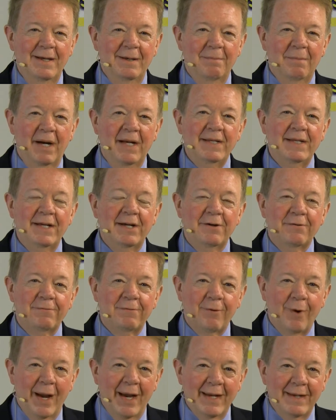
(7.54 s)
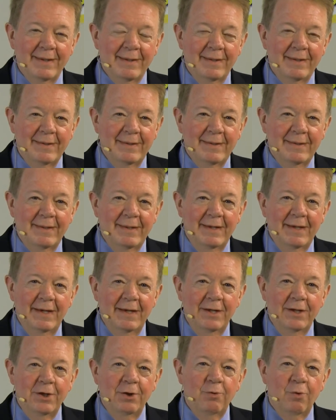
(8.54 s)
My dear friend,
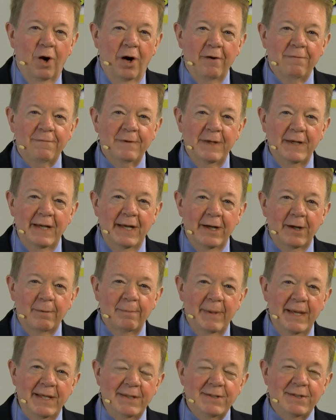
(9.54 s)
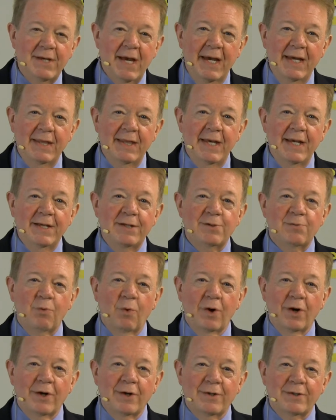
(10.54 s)
you often hear me say these
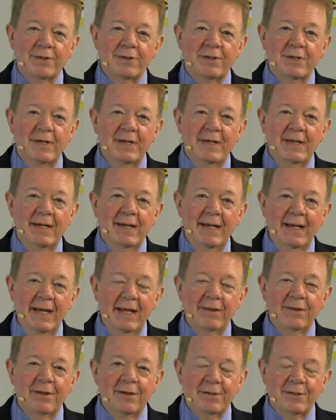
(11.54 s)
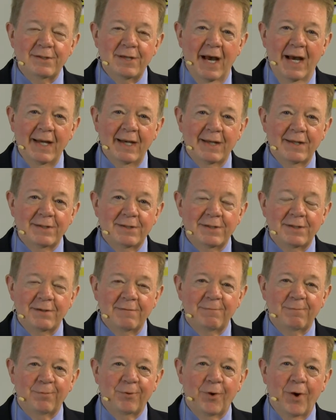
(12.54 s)
words in the silence
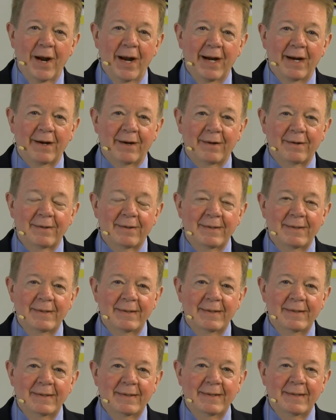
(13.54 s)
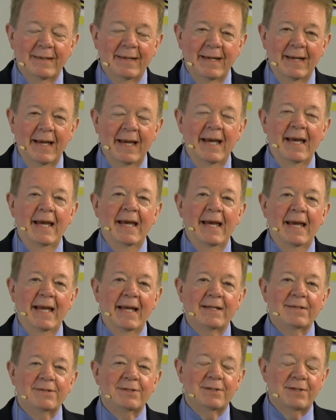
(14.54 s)
of prayer.
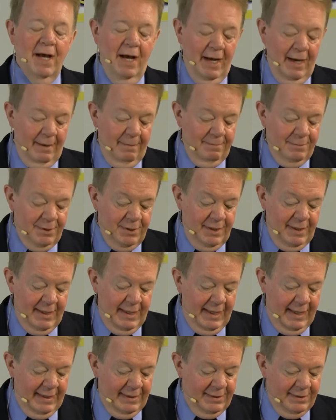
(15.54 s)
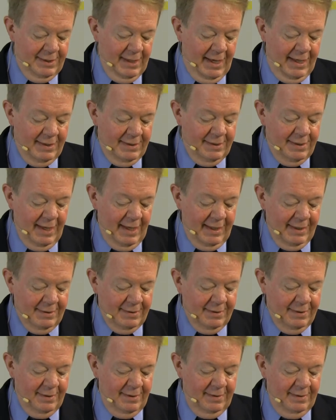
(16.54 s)
In Psalms, it says
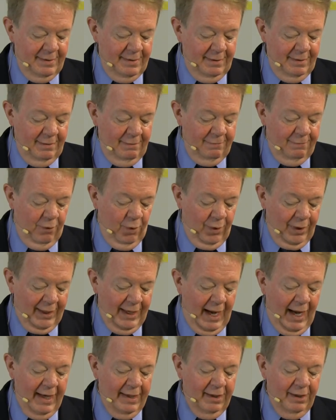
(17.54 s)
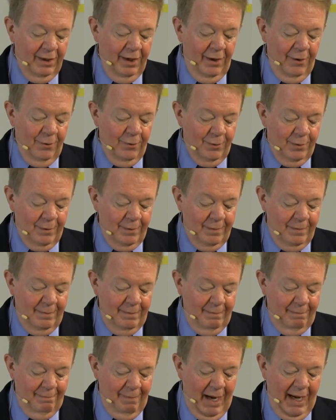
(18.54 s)
this, "For God alone,
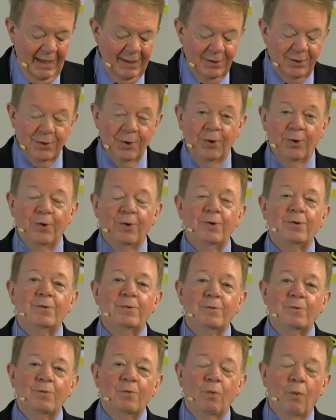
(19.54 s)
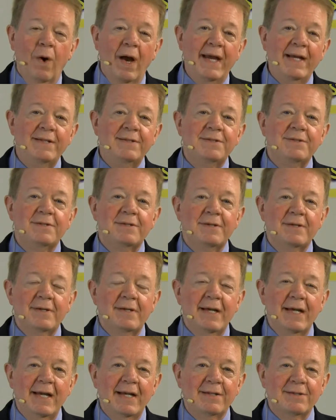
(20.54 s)
my soul waits
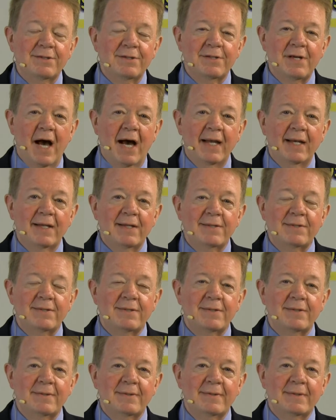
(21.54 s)
in silence."